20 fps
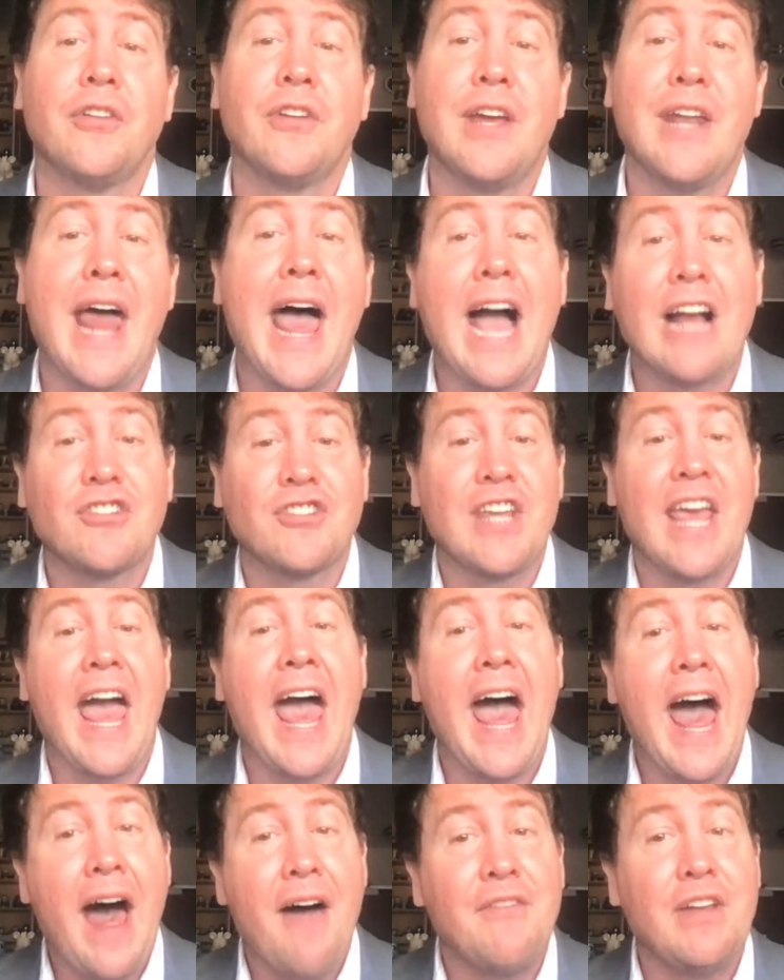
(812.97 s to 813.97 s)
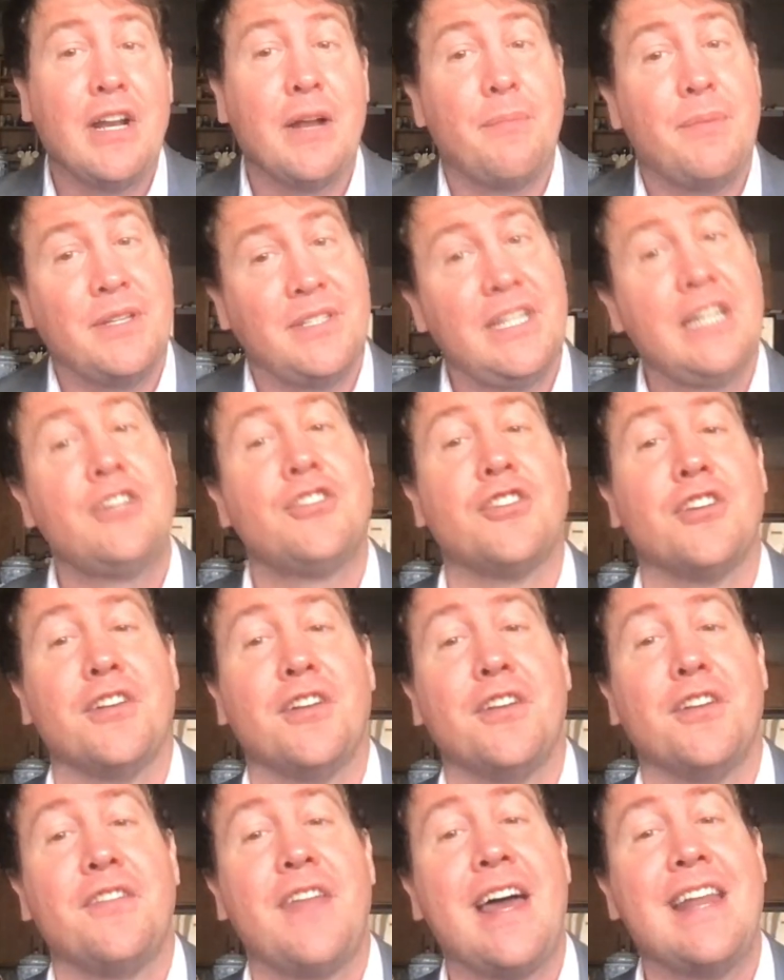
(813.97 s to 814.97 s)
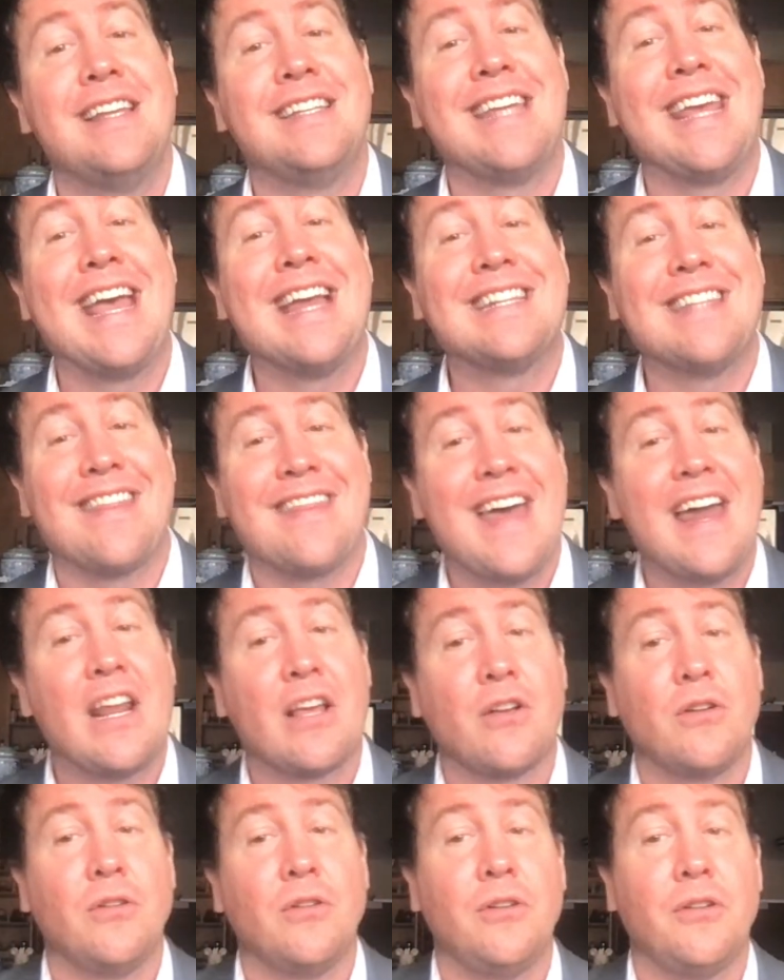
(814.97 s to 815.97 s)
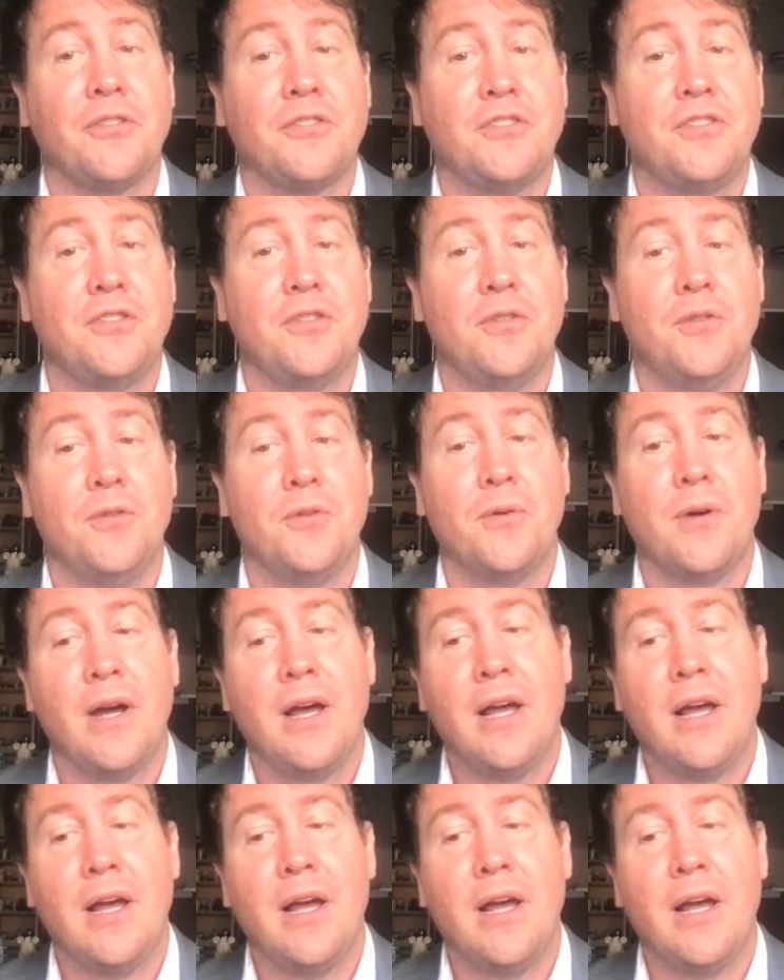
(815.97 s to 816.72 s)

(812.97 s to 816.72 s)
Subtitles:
and actually having a position that is antithetical to